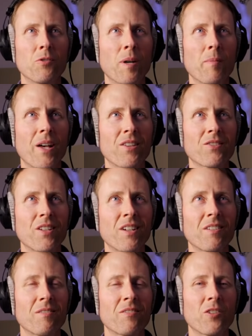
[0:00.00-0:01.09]
do my best
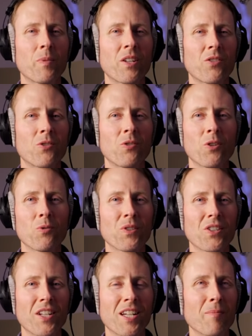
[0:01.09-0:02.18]
there, just because who knows
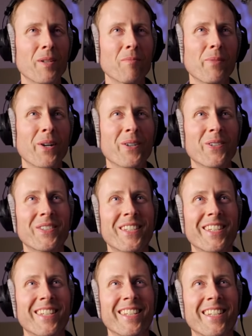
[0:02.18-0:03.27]
what's going to happen in post.